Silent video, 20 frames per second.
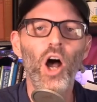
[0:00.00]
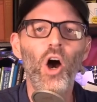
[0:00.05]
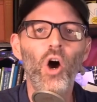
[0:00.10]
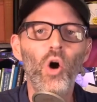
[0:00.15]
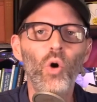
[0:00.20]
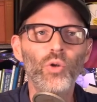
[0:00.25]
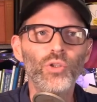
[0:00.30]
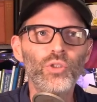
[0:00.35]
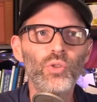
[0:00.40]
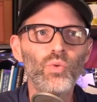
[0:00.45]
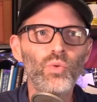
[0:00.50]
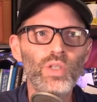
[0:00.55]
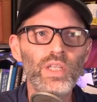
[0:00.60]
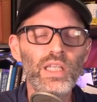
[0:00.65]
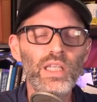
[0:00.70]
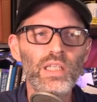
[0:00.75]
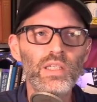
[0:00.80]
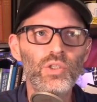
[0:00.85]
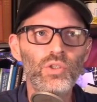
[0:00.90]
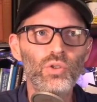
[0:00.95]
oh, you
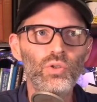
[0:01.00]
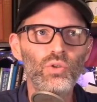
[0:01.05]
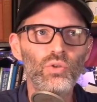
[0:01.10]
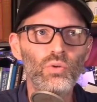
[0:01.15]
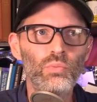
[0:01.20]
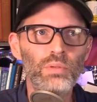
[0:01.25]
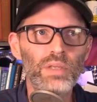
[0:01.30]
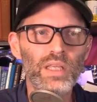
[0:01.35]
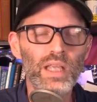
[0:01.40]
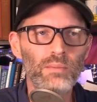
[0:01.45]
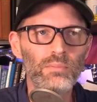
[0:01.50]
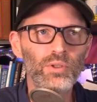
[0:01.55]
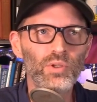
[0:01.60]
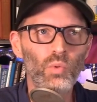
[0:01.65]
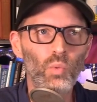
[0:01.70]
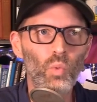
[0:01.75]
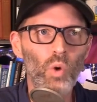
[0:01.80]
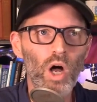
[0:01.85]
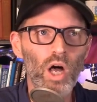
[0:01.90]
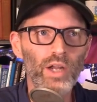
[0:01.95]
need to be able
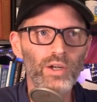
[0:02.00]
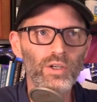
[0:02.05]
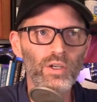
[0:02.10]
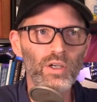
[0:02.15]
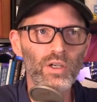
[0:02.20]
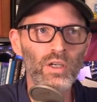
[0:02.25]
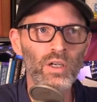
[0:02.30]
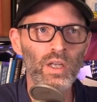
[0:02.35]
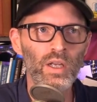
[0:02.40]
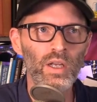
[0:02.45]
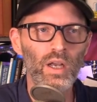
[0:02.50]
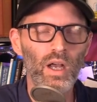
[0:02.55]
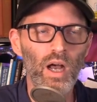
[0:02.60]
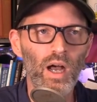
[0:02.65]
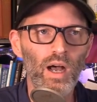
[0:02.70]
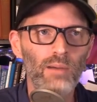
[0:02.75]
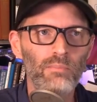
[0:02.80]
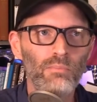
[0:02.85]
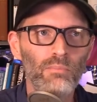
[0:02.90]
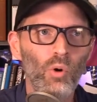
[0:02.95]
to water uh,